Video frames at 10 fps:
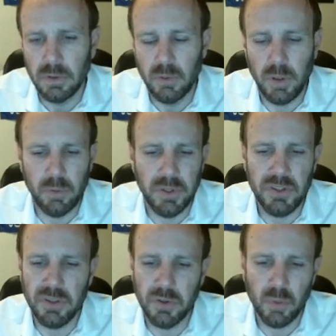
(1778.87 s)
what
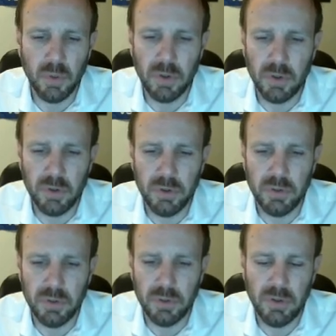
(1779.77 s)
region in the world
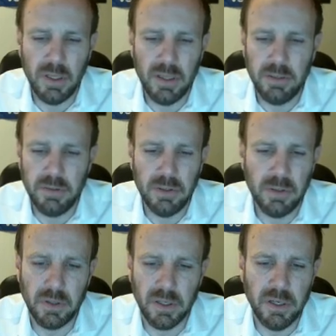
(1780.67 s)
do they live in,
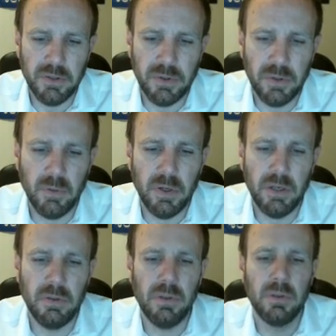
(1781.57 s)
or the country, or
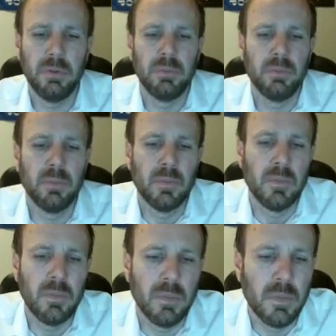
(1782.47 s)
whatever.
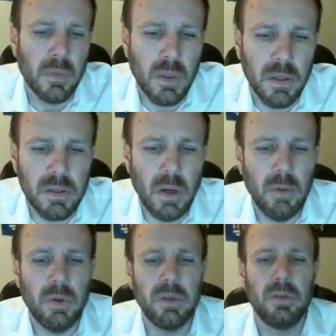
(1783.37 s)
So
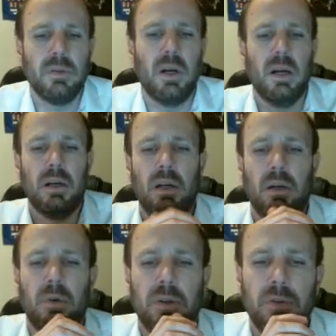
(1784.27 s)
I want
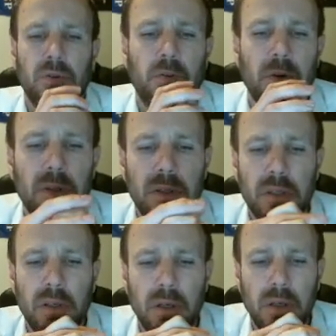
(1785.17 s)
to focus
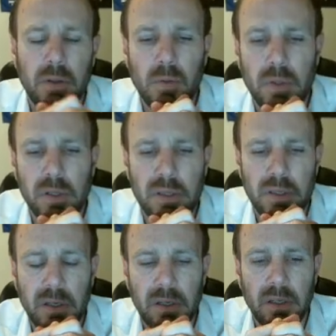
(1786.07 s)
in on the ones
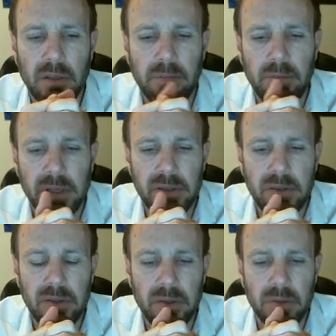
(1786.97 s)
that are going to
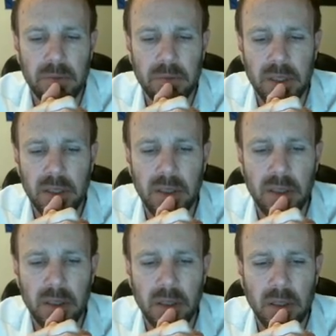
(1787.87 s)
best suit me,
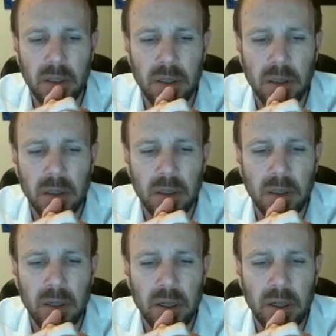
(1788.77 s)

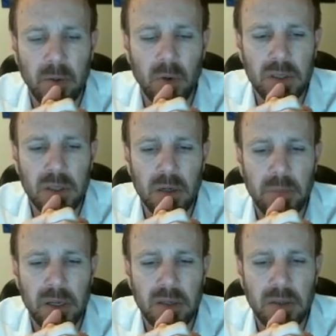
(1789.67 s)
and what's going
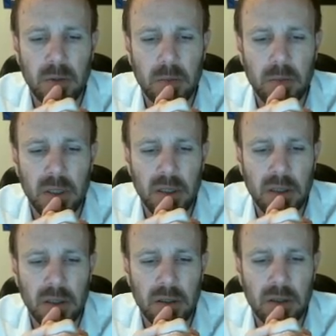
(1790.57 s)
to best suit me
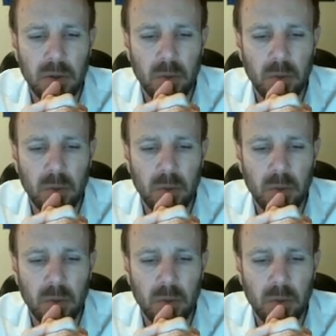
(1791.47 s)
is the